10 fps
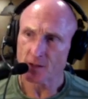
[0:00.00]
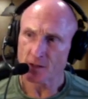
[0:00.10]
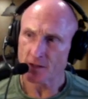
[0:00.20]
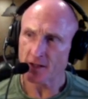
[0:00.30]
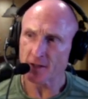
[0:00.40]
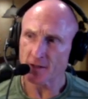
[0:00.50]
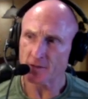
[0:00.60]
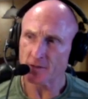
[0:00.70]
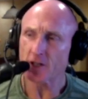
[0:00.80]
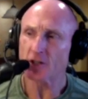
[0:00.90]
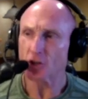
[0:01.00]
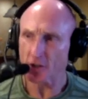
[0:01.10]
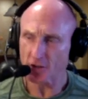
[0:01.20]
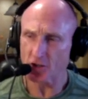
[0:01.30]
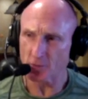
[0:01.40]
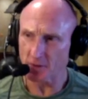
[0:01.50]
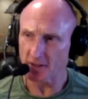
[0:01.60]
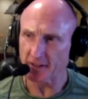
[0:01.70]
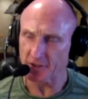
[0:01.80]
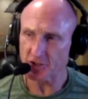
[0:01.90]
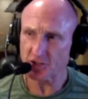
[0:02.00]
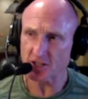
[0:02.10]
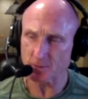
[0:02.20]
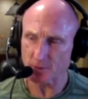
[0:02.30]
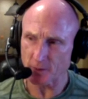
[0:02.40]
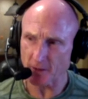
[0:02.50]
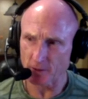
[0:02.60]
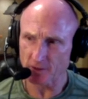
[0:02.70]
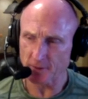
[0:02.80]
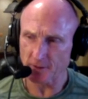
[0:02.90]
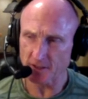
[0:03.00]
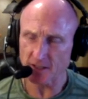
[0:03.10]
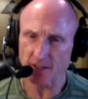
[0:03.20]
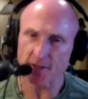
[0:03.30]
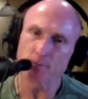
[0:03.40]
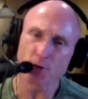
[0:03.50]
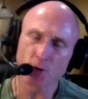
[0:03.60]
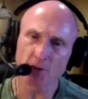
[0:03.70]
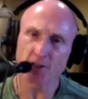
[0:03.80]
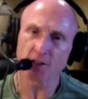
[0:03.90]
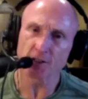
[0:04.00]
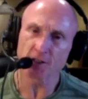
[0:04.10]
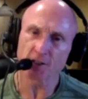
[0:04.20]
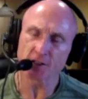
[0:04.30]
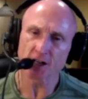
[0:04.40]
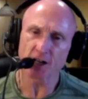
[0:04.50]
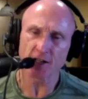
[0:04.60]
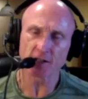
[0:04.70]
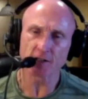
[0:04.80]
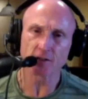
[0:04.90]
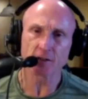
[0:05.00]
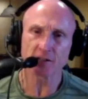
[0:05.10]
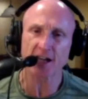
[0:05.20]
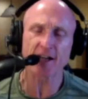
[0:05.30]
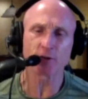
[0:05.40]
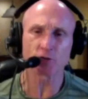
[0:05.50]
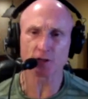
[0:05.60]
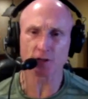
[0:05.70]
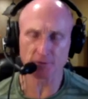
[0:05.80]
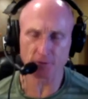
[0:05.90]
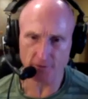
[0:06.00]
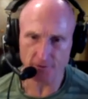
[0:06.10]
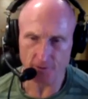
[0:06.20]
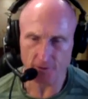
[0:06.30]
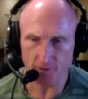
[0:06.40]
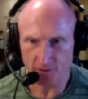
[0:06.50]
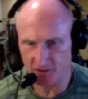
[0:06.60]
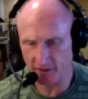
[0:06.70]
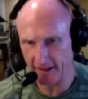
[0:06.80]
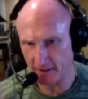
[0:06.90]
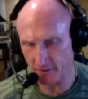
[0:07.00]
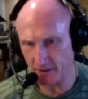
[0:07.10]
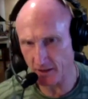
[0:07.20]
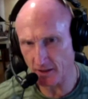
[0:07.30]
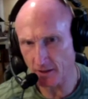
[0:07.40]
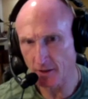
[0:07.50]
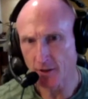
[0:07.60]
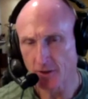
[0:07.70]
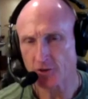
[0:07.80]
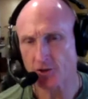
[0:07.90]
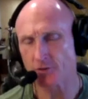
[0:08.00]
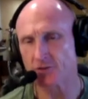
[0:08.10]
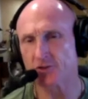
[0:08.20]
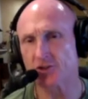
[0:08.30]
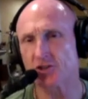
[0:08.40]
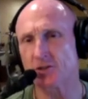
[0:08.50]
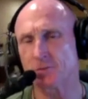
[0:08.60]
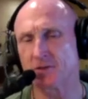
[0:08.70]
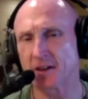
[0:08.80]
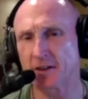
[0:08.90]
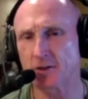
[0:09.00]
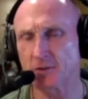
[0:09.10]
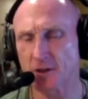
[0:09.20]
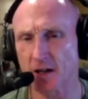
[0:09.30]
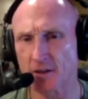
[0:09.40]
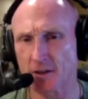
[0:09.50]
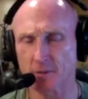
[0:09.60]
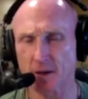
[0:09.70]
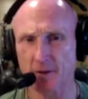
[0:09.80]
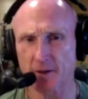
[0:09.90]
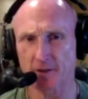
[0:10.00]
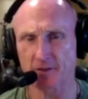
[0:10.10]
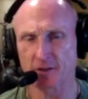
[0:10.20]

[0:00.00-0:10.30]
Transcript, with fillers: and accumulating sheep. And we ultimately imported an entire cattle truck full of selectively chosen sheep to Vancouver Island. And my parents